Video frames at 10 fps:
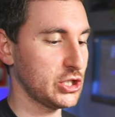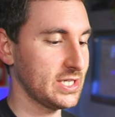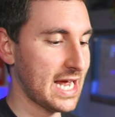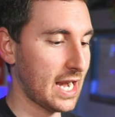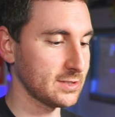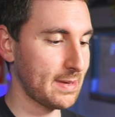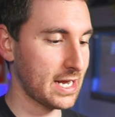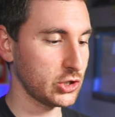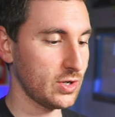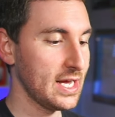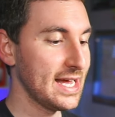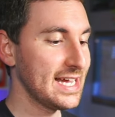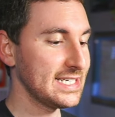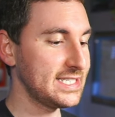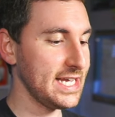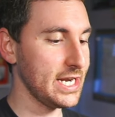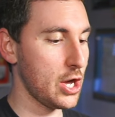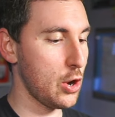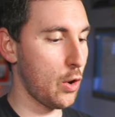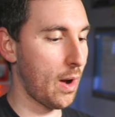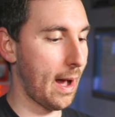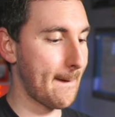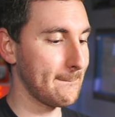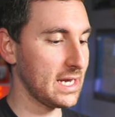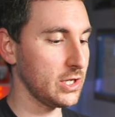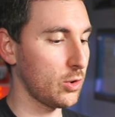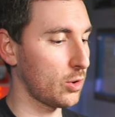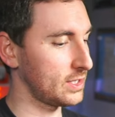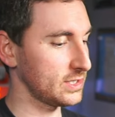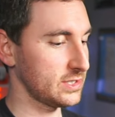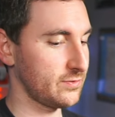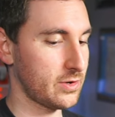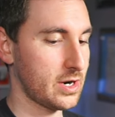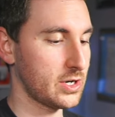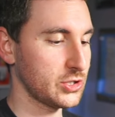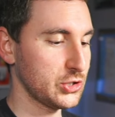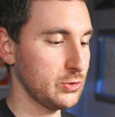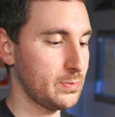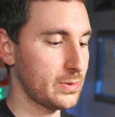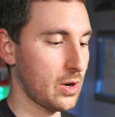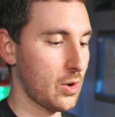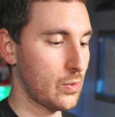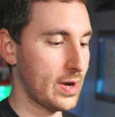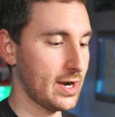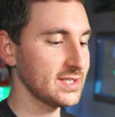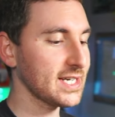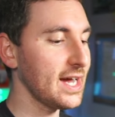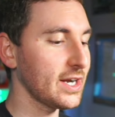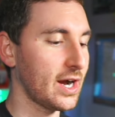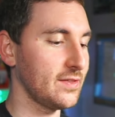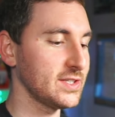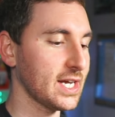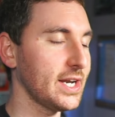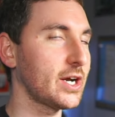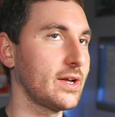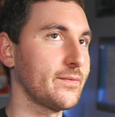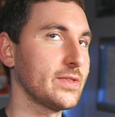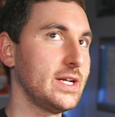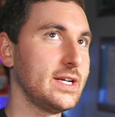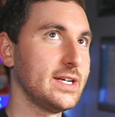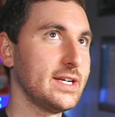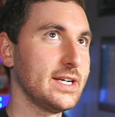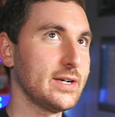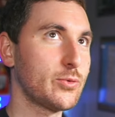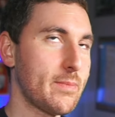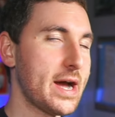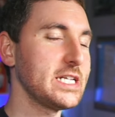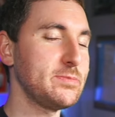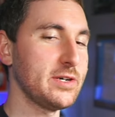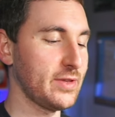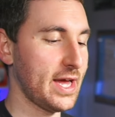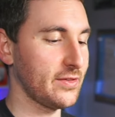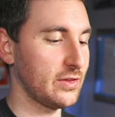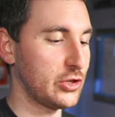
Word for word: Talismandra, Xeno Meteorus for our super rare. This kind of card, this kind of Reminds me of like the